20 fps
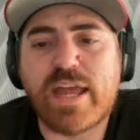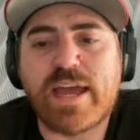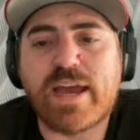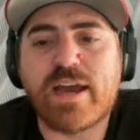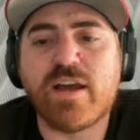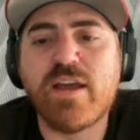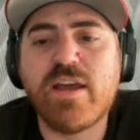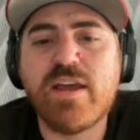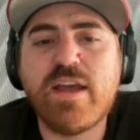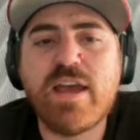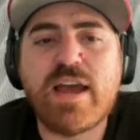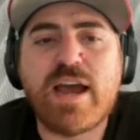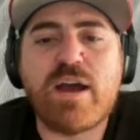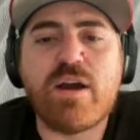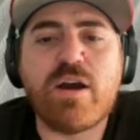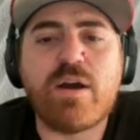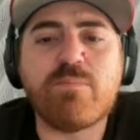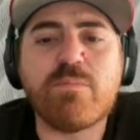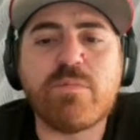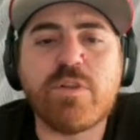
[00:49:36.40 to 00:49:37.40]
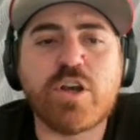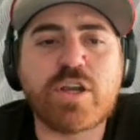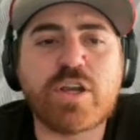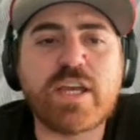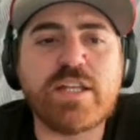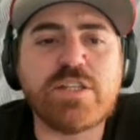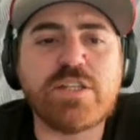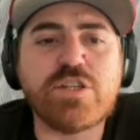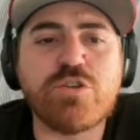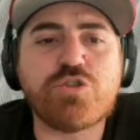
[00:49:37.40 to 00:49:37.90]
Yeah. Look
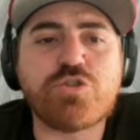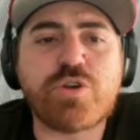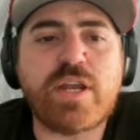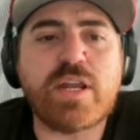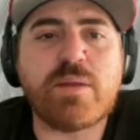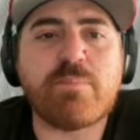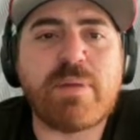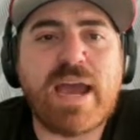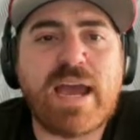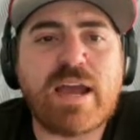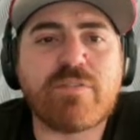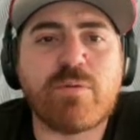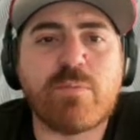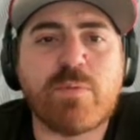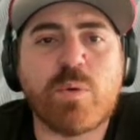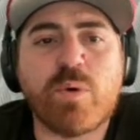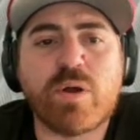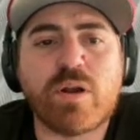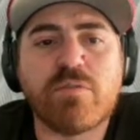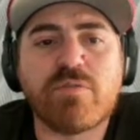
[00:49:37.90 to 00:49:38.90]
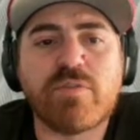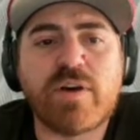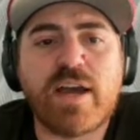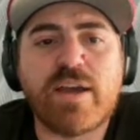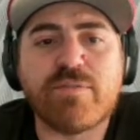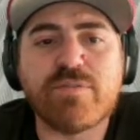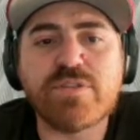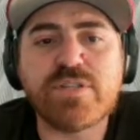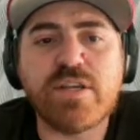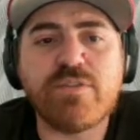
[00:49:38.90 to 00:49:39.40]
into trading back from the
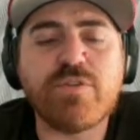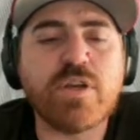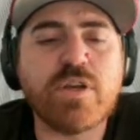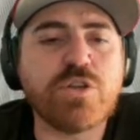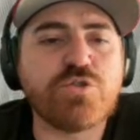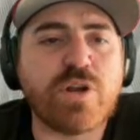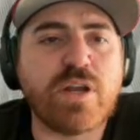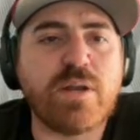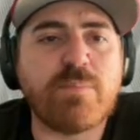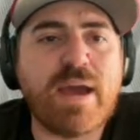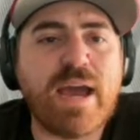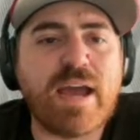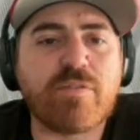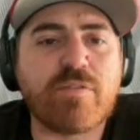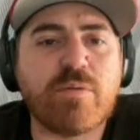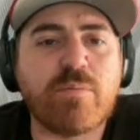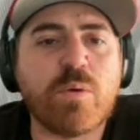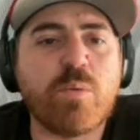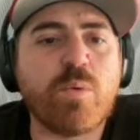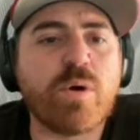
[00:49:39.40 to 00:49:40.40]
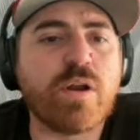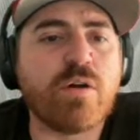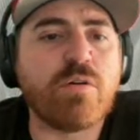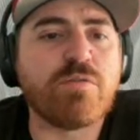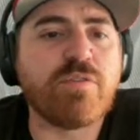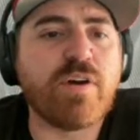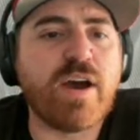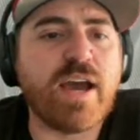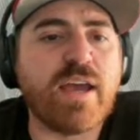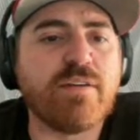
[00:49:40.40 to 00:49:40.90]
105. See if you can trade back from the
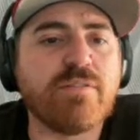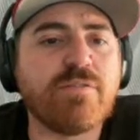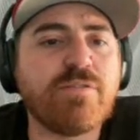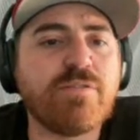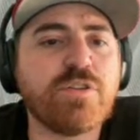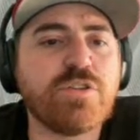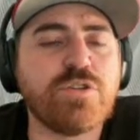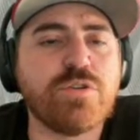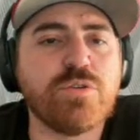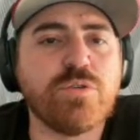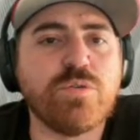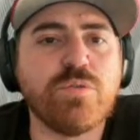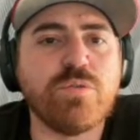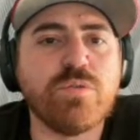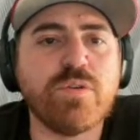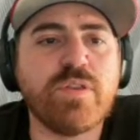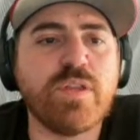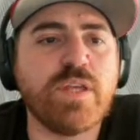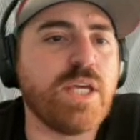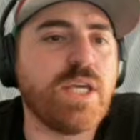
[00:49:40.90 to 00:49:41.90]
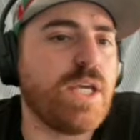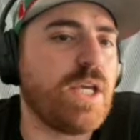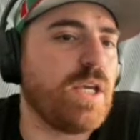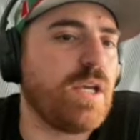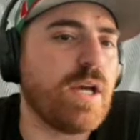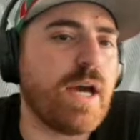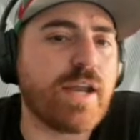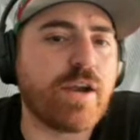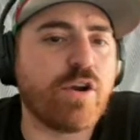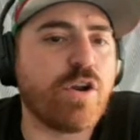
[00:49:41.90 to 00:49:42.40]
105 to the,
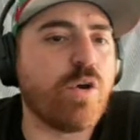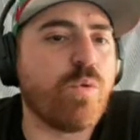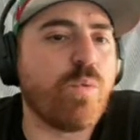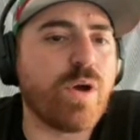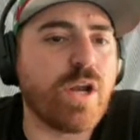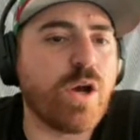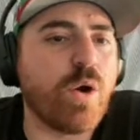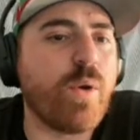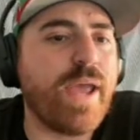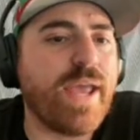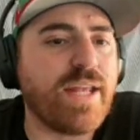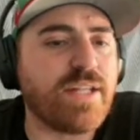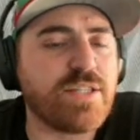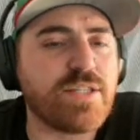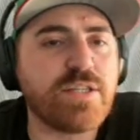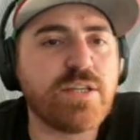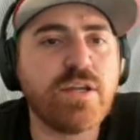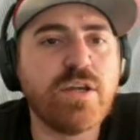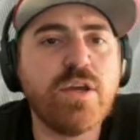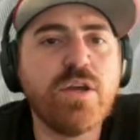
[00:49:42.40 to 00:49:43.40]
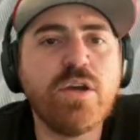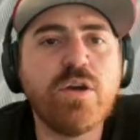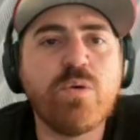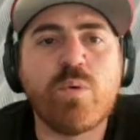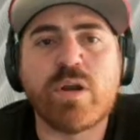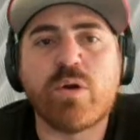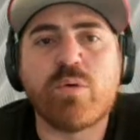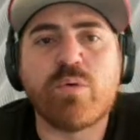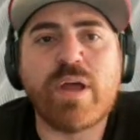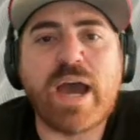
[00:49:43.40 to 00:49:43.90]
108,
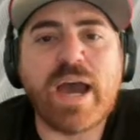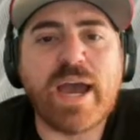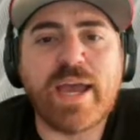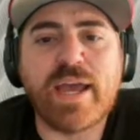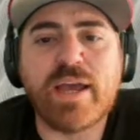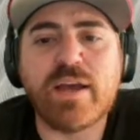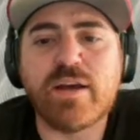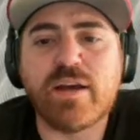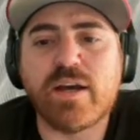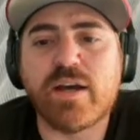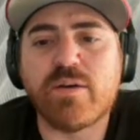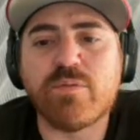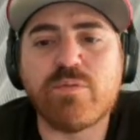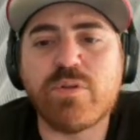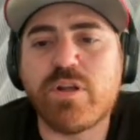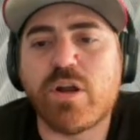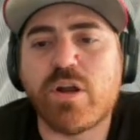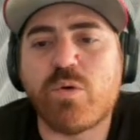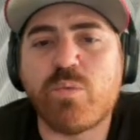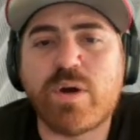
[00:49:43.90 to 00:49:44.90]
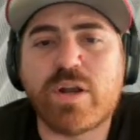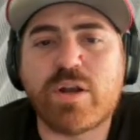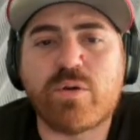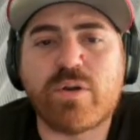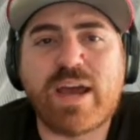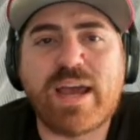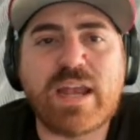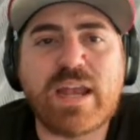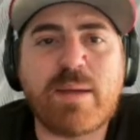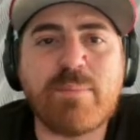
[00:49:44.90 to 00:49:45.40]
109,
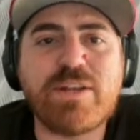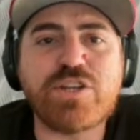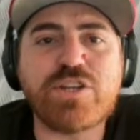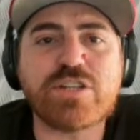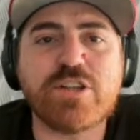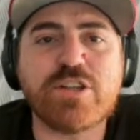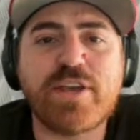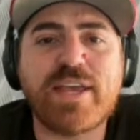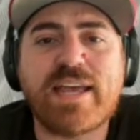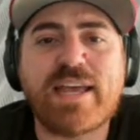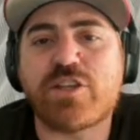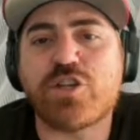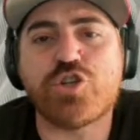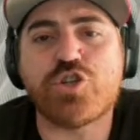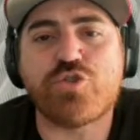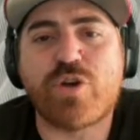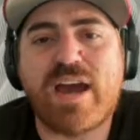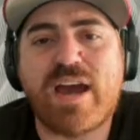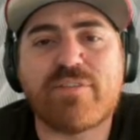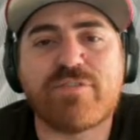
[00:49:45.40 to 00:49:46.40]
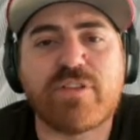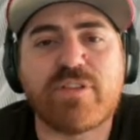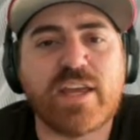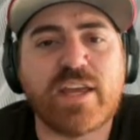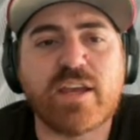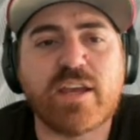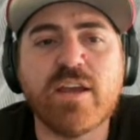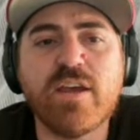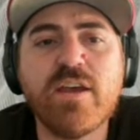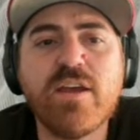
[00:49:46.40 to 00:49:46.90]
109. I mean, just looking at this draft,
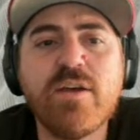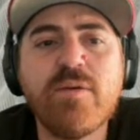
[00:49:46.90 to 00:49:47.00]
like,